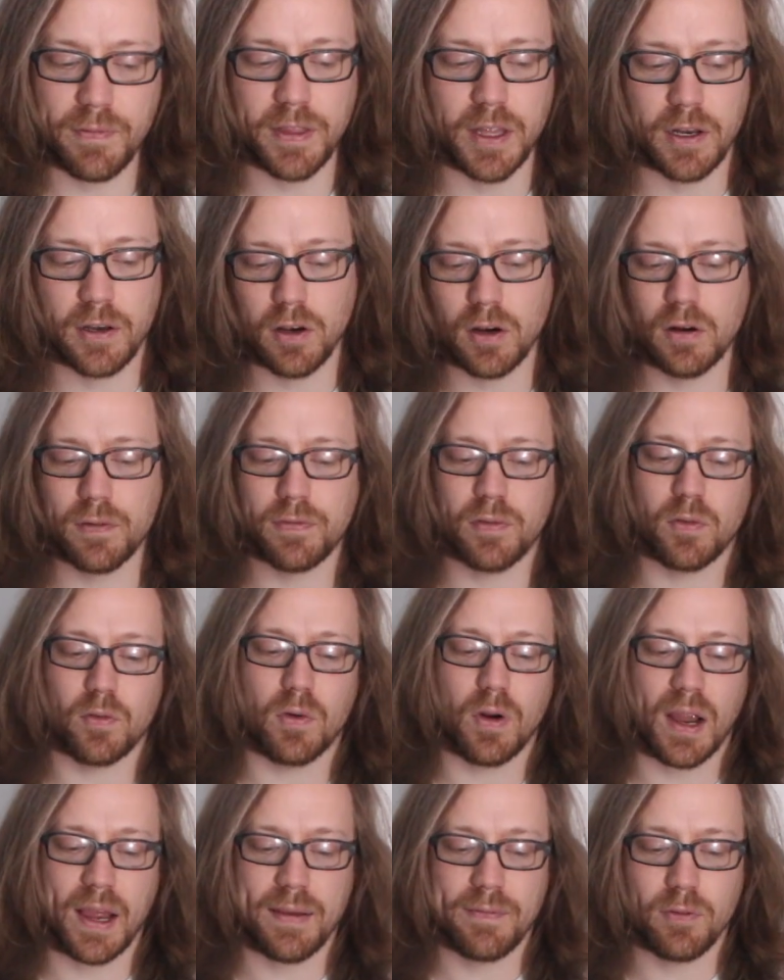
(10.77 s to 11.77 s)
the Nerf
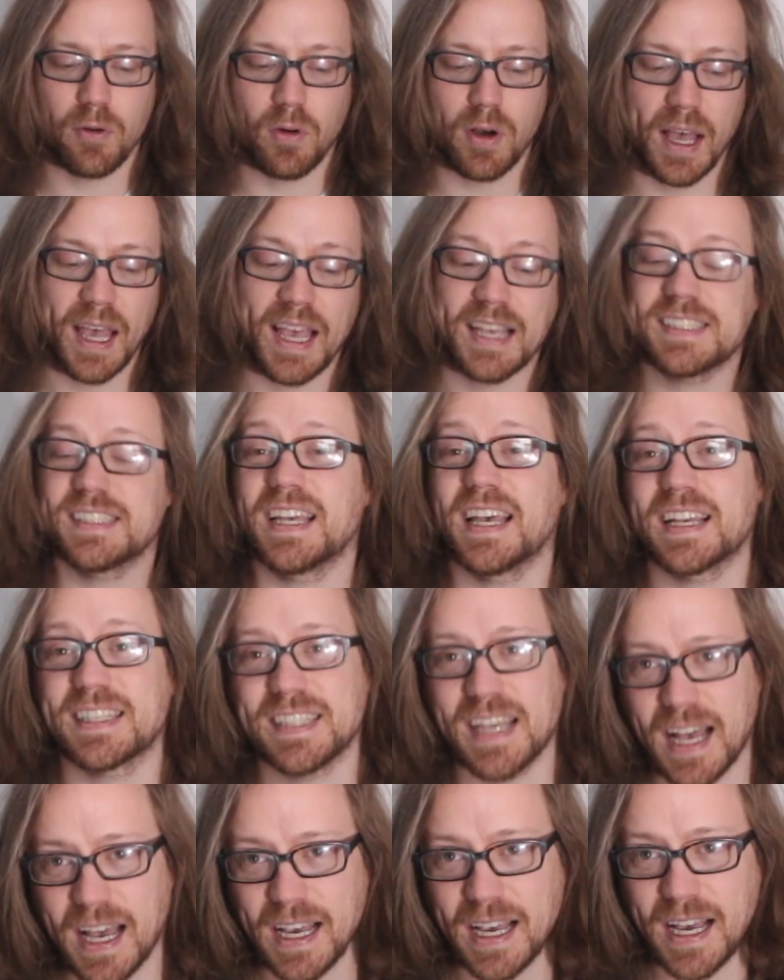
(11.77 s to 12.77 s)
Rival
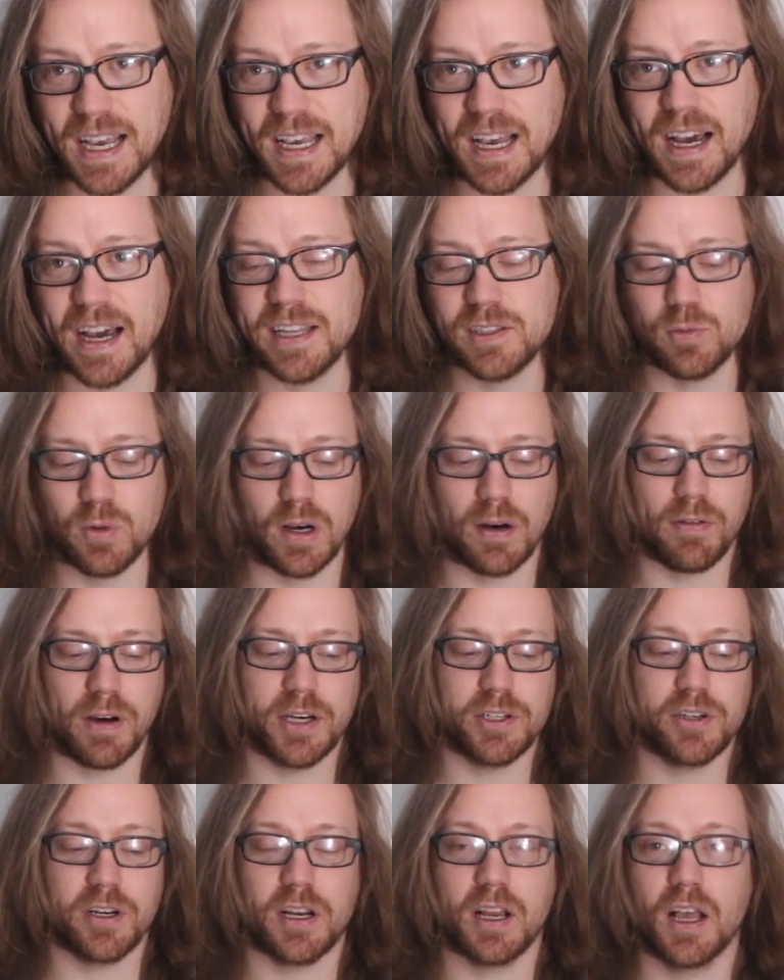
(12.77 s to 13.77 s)

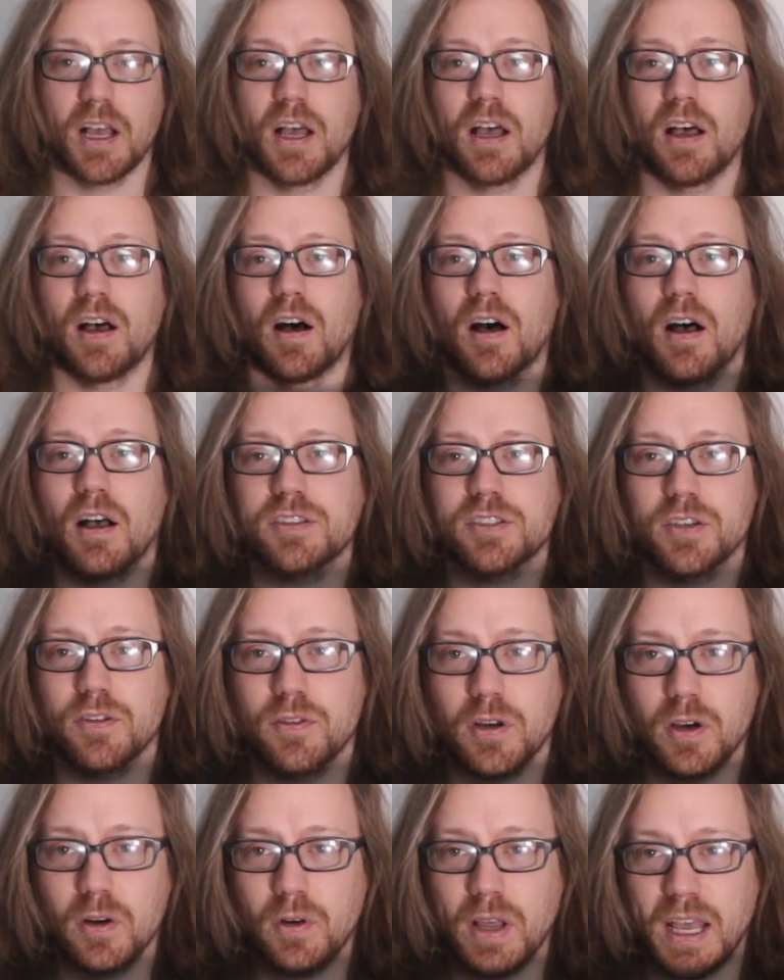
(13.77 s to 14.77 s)
XXIII-1200, also
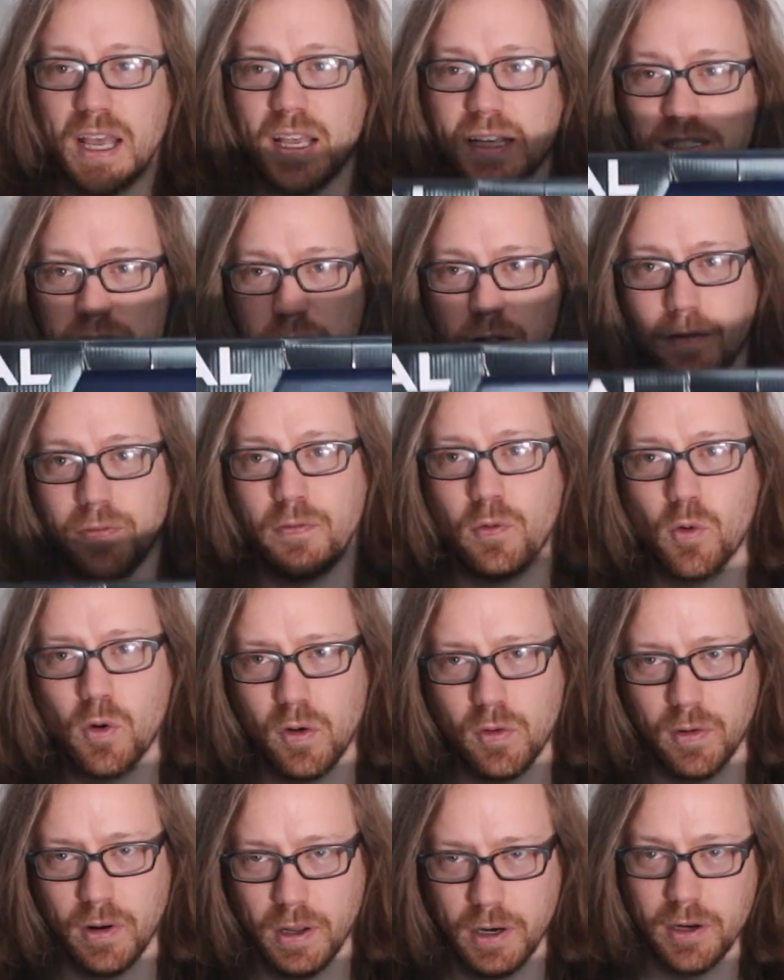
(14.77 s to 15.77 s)
known as the
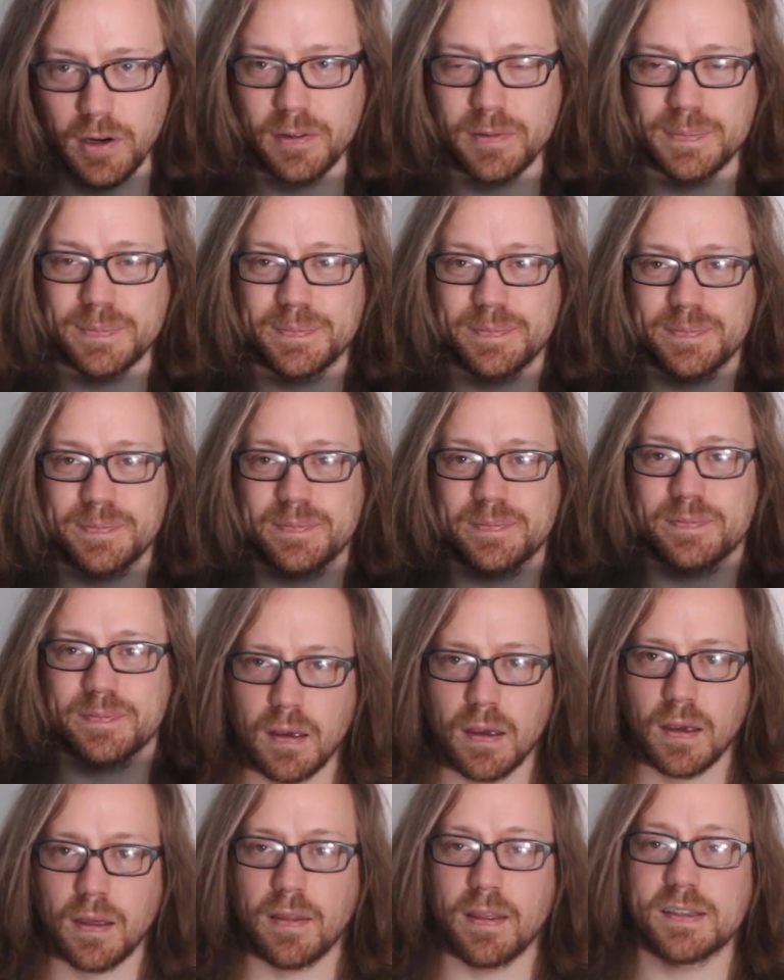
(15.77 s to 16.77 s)
Forerunner.
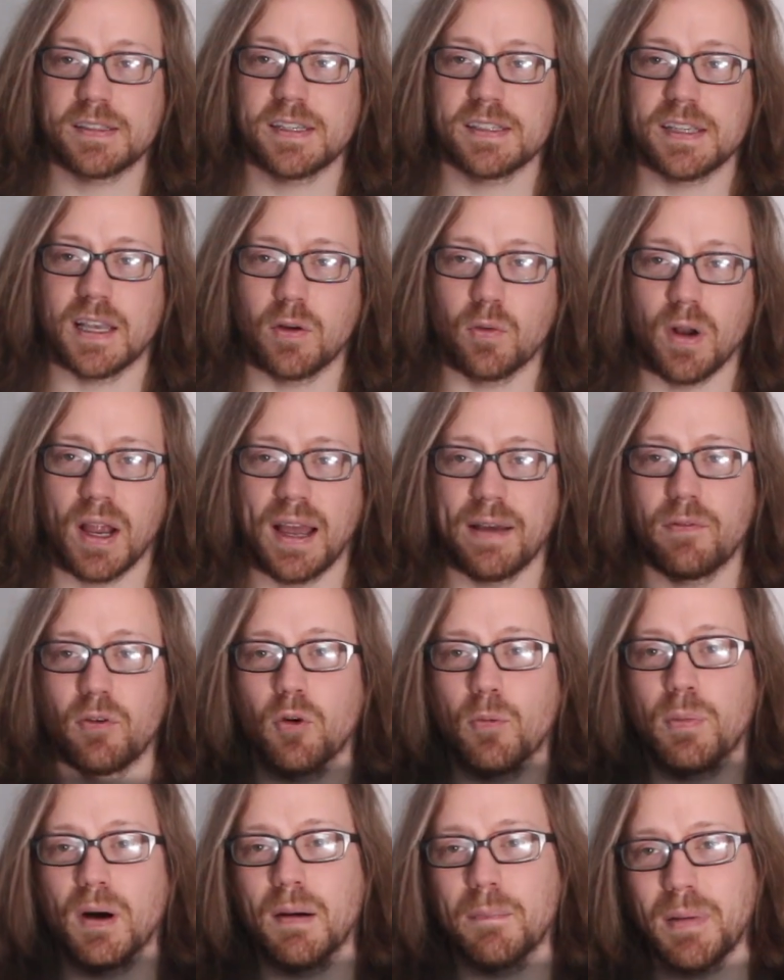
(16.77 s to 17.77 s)
This is a Rival
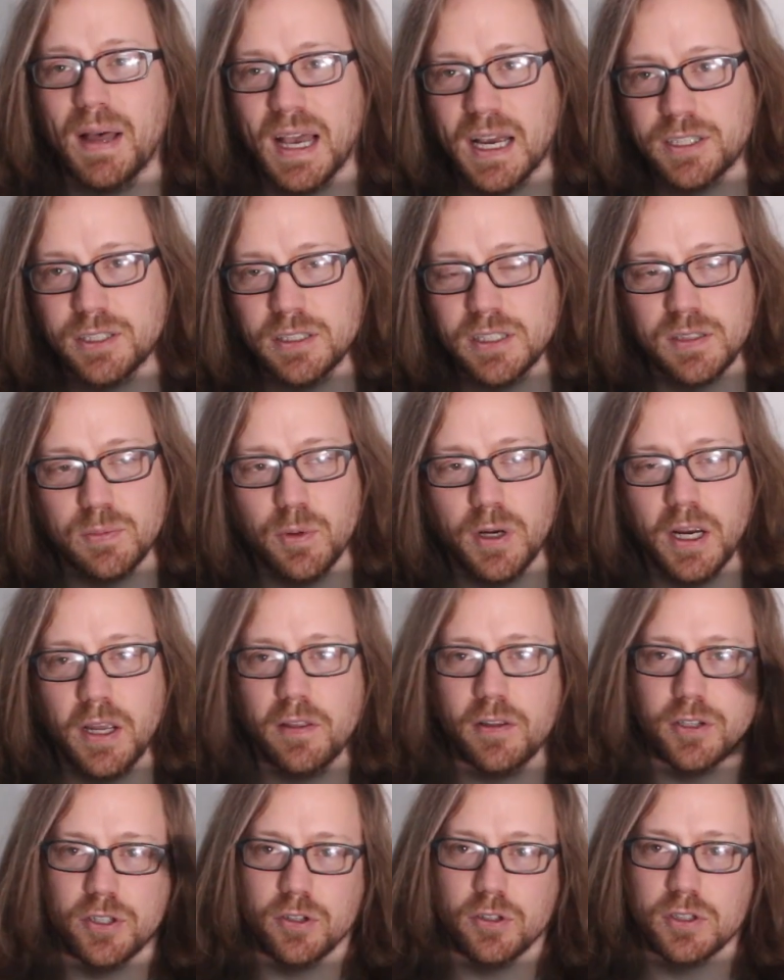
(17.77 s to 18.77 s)
pump action springer
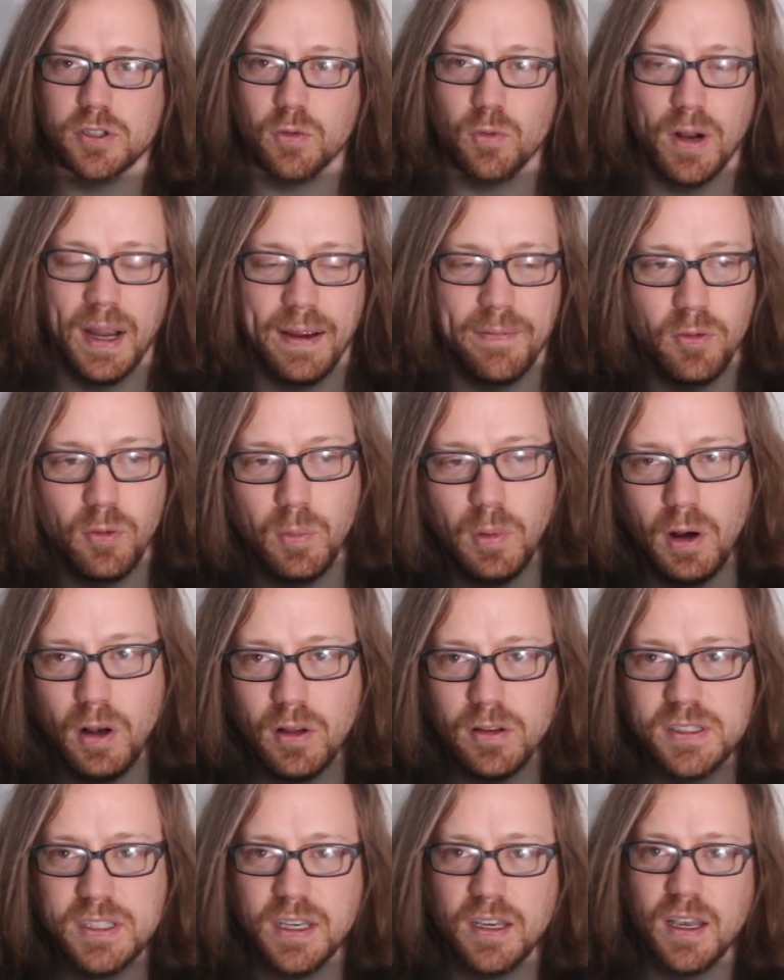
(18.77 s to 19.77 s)
that shoots the Rival
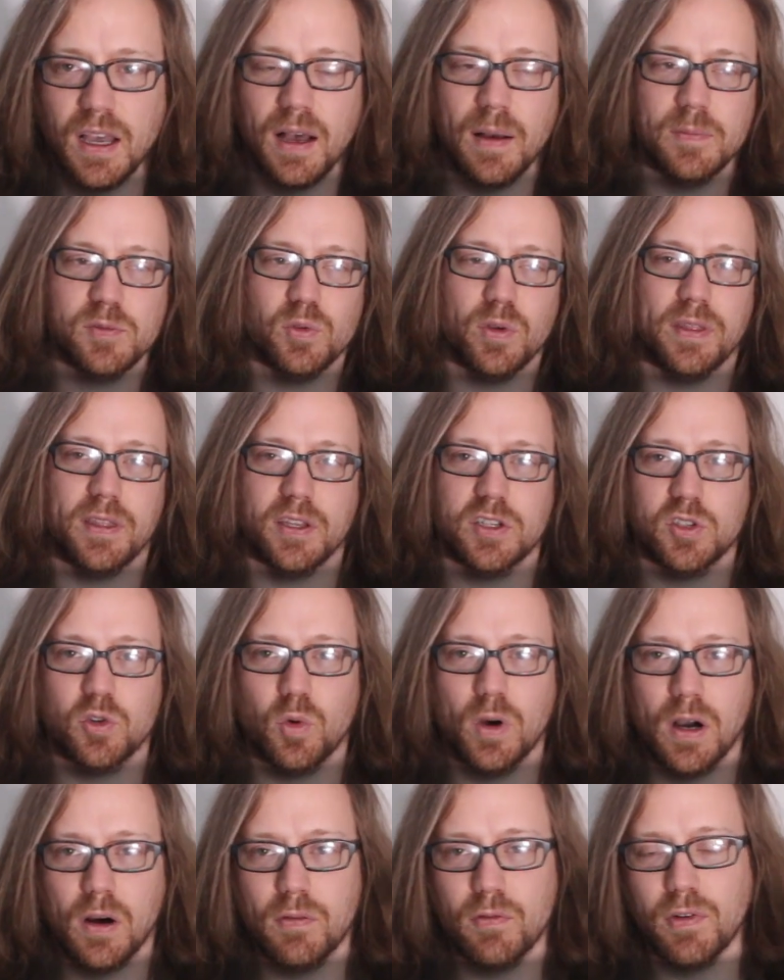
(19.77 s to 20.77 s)
balls and comes with a
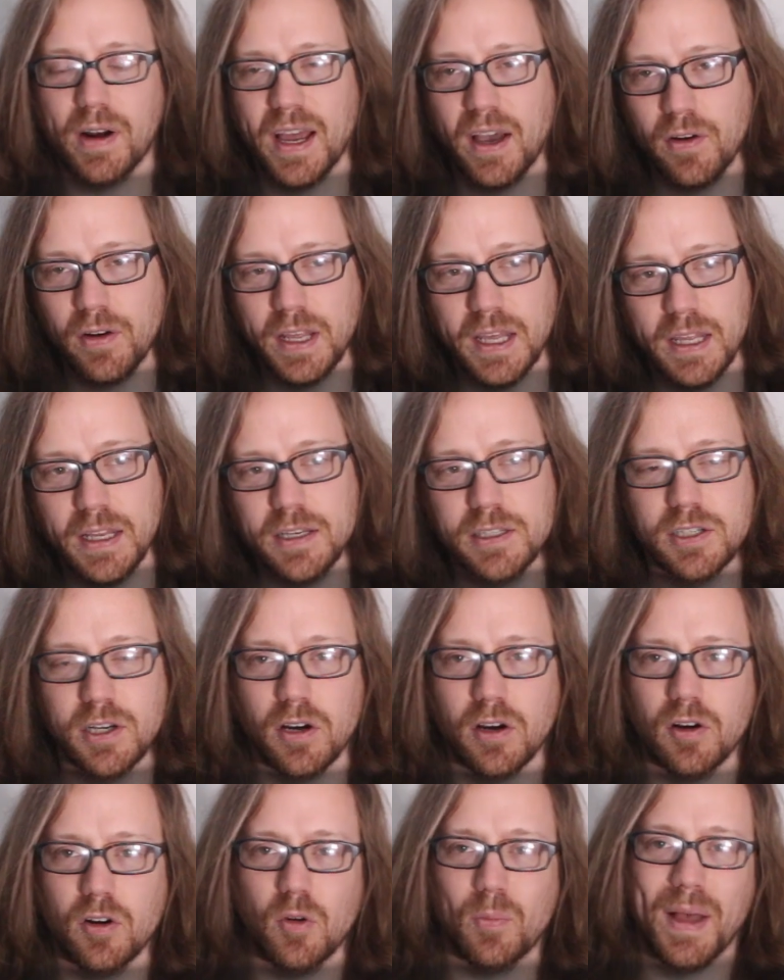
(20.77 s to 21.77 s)
12-round
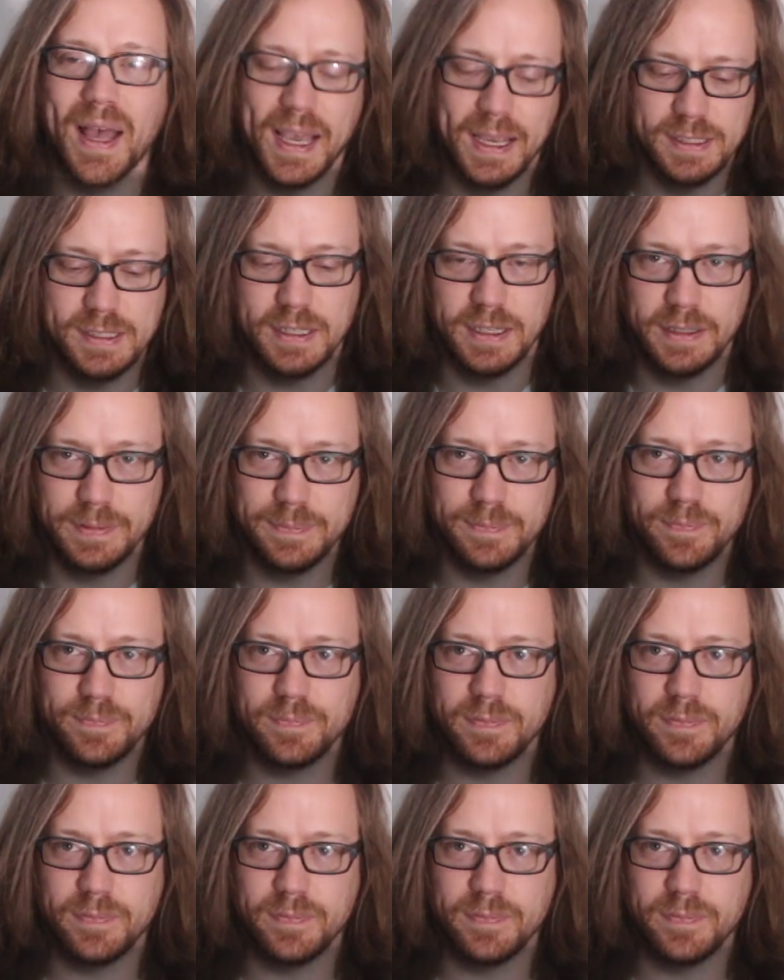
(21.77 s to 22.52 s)
internal magazine.